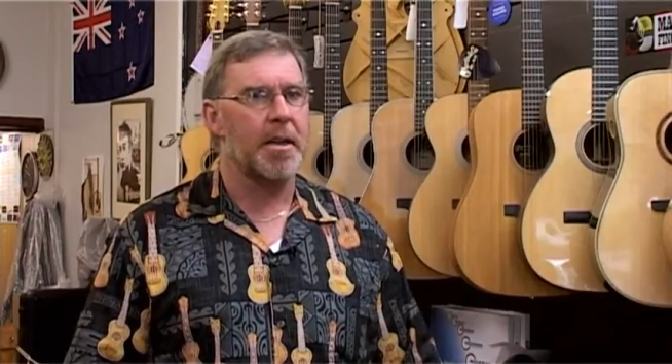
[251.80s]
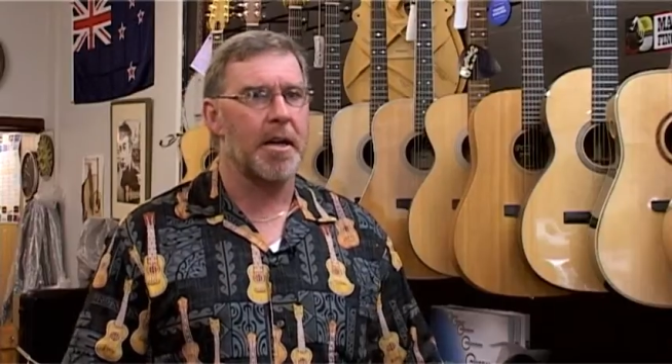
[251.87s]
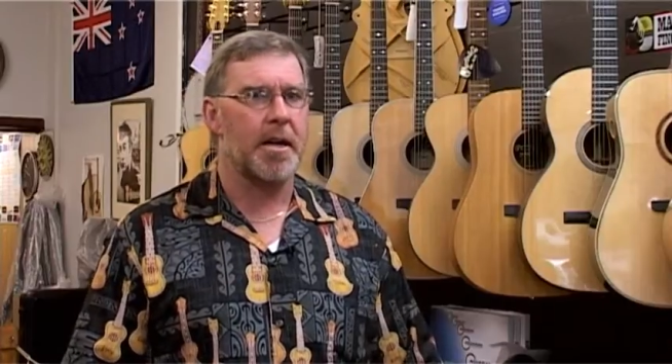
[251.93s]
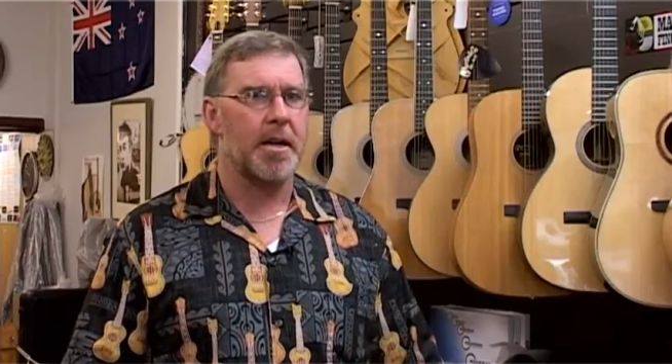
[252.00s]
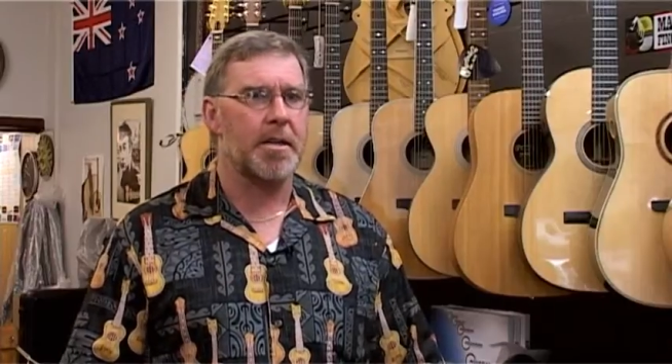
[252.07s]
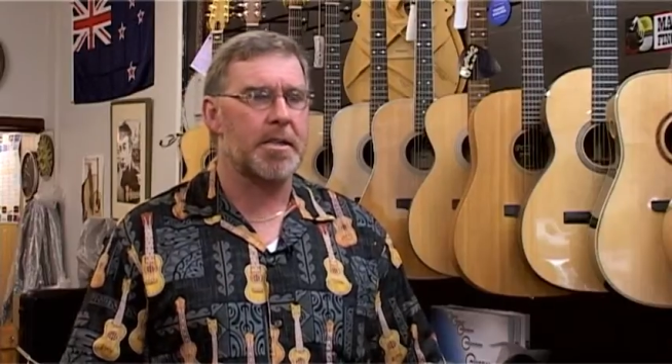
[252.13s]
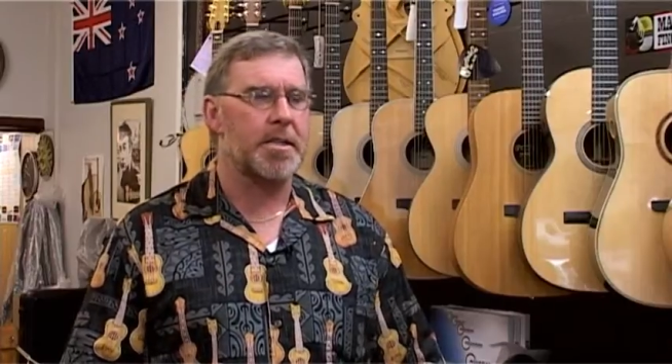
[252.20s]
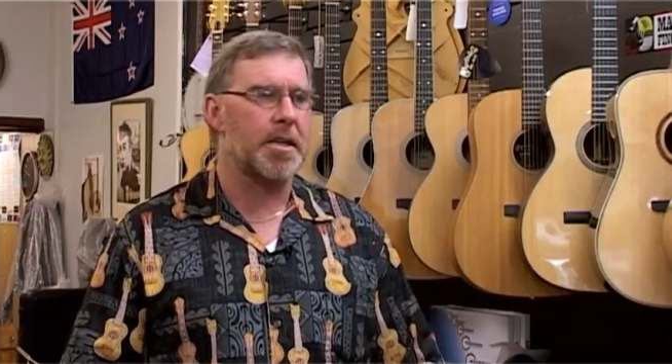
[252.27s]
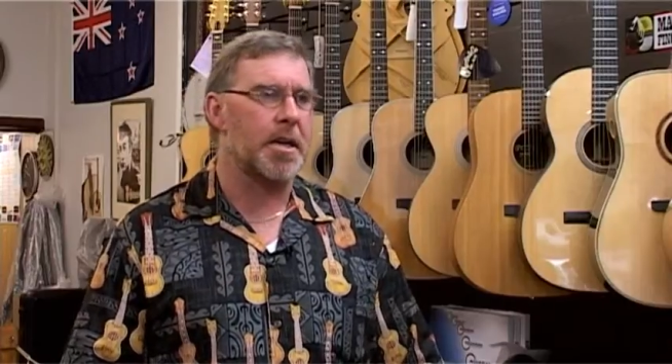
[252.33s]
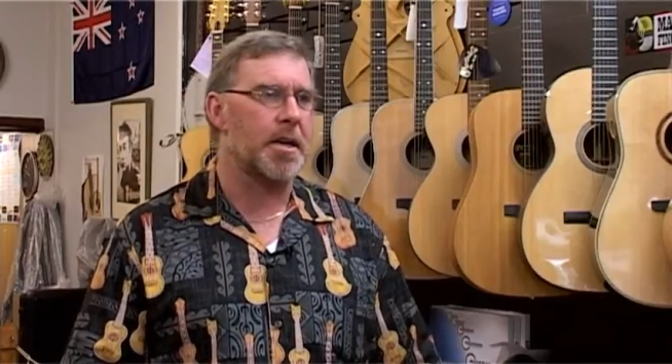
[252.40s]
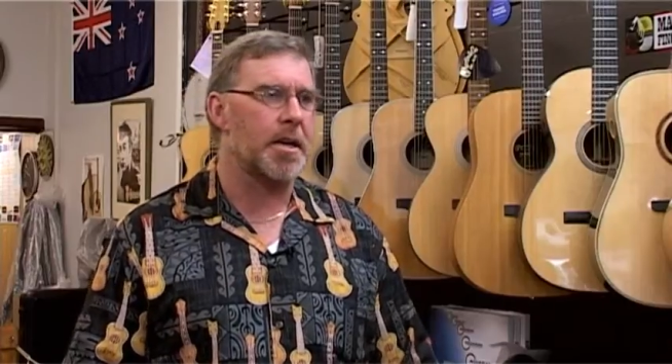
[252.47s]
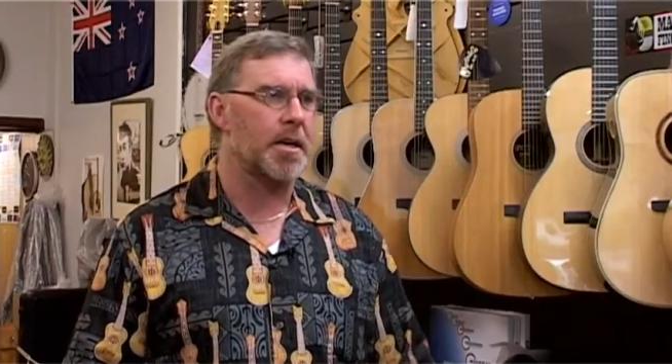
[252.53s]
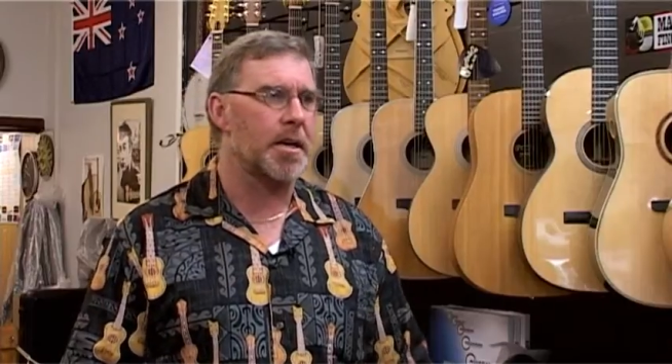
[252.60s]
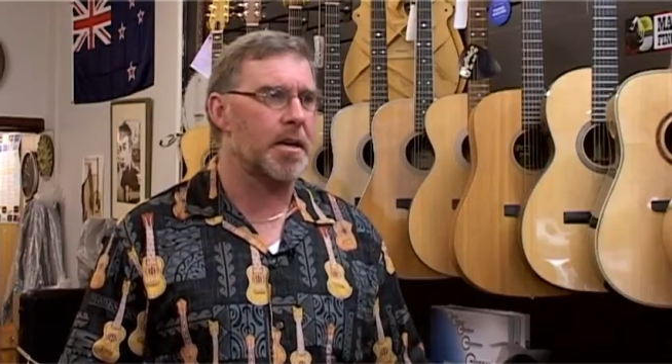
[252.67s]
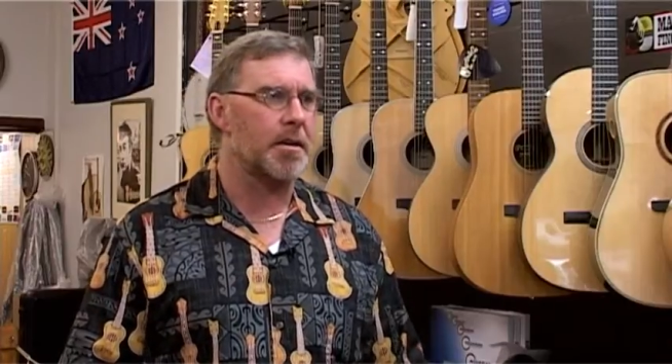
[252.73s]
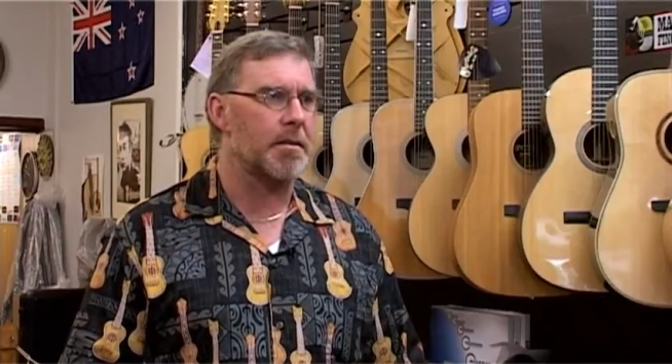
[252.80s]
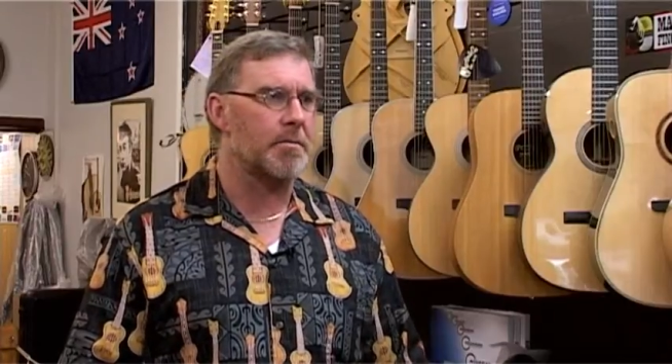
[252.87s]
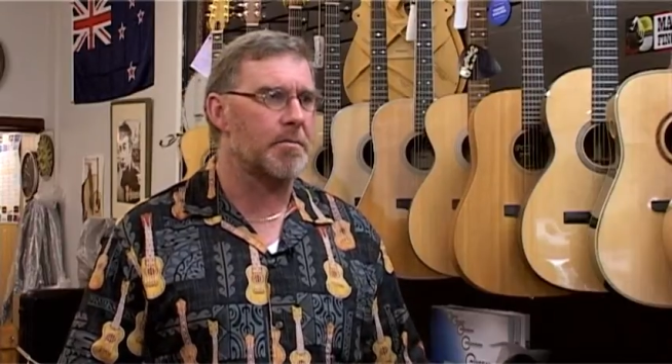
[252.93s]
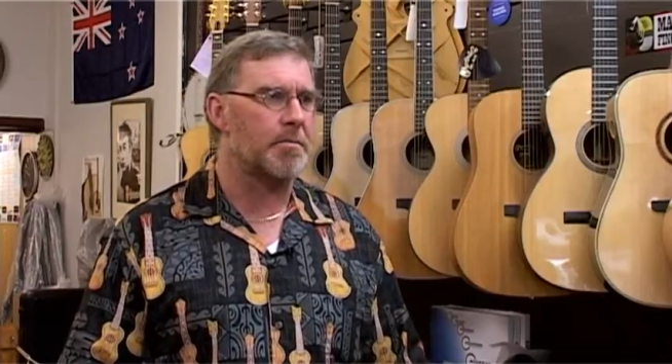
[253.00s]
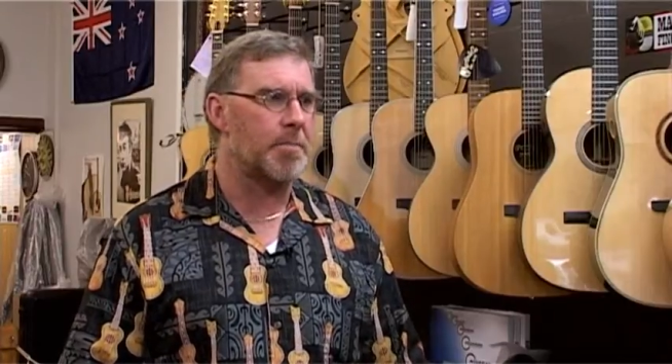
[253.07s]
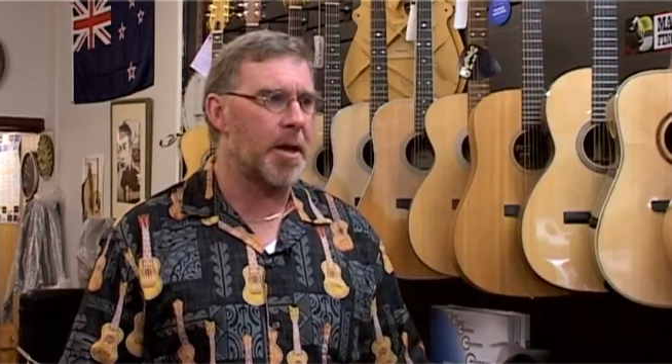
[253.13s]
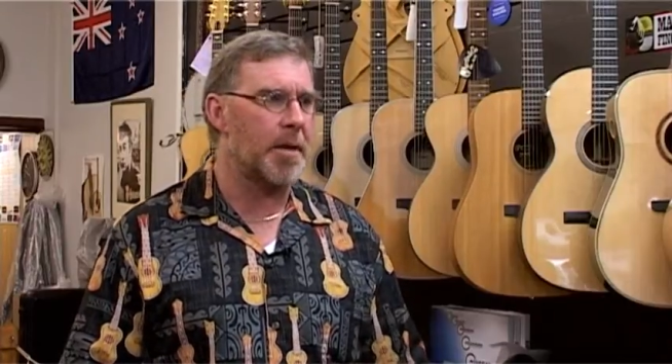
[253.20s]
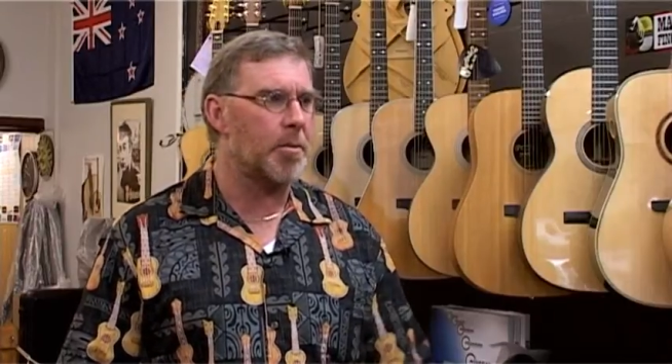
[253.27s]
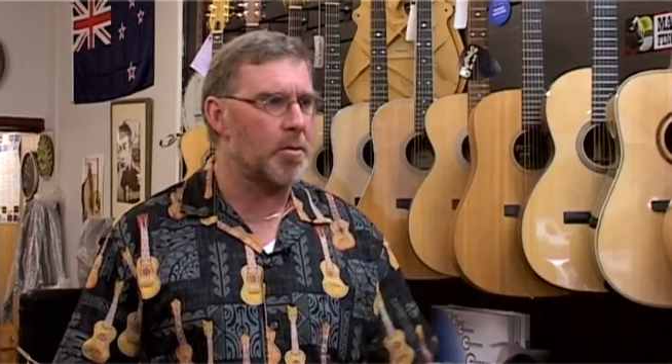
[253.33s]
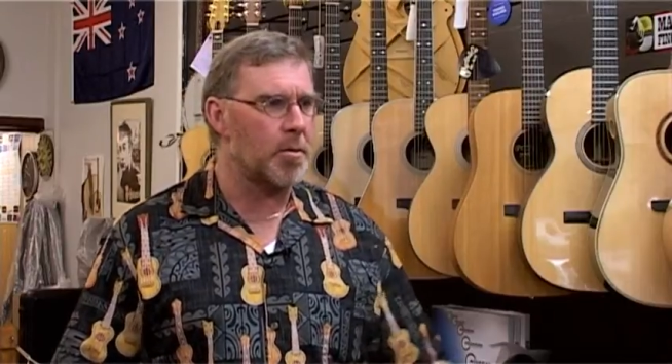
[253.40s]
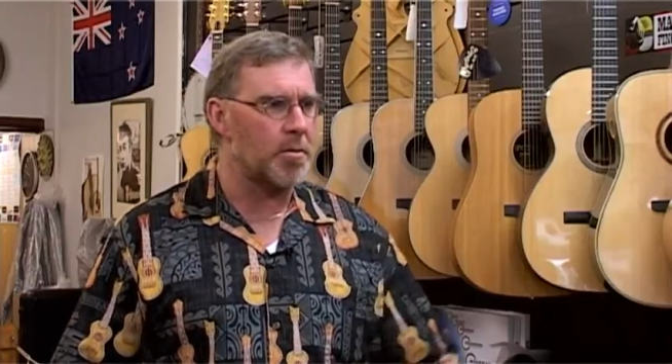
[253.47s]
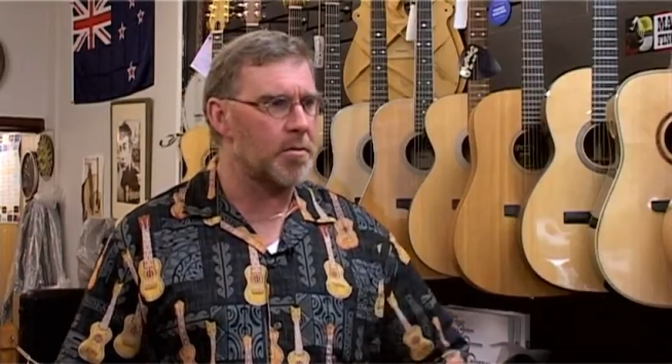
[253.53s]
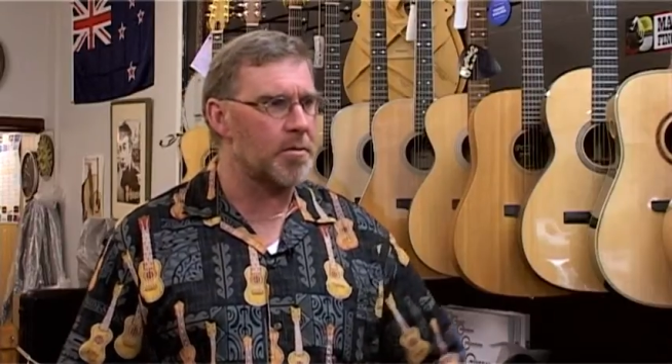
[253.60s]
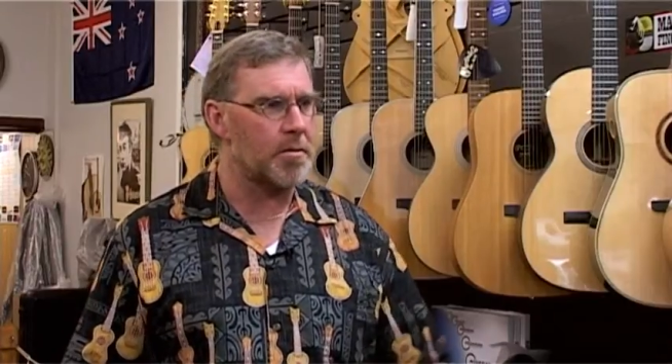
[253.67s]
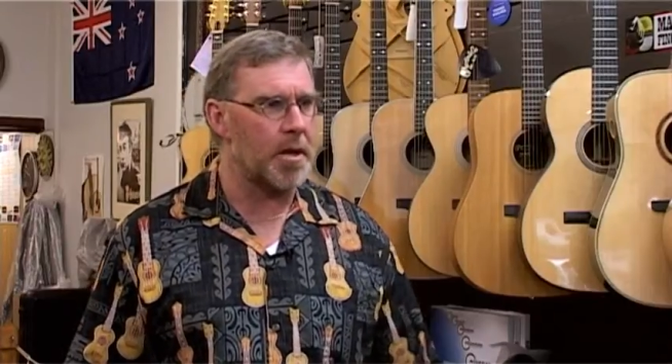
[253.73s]
that
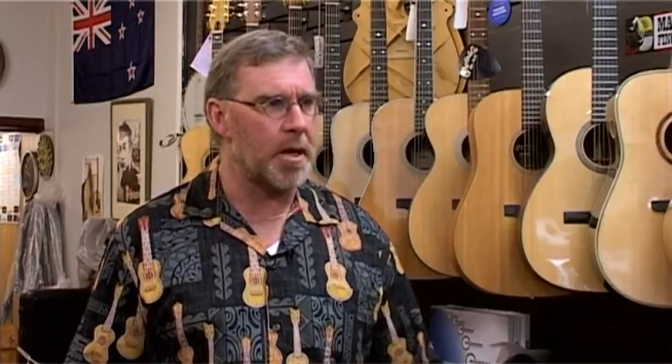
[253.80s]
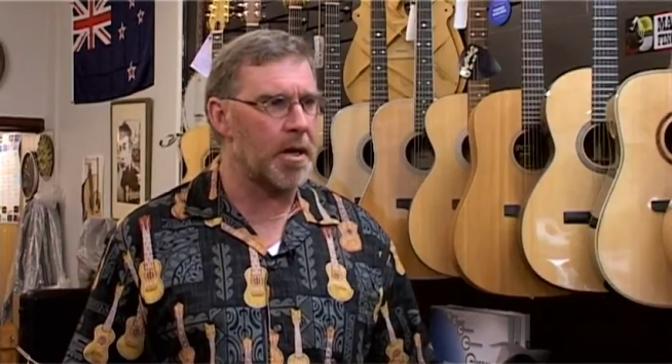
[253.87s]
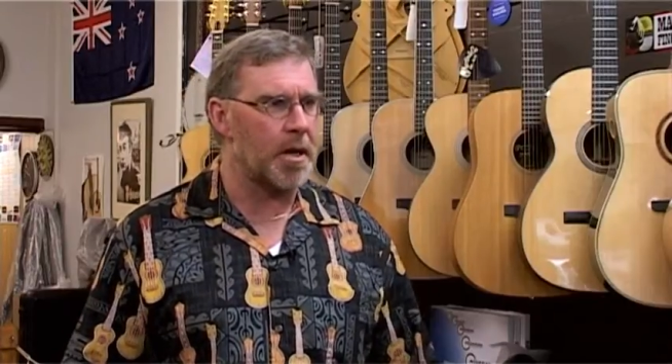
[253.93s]
people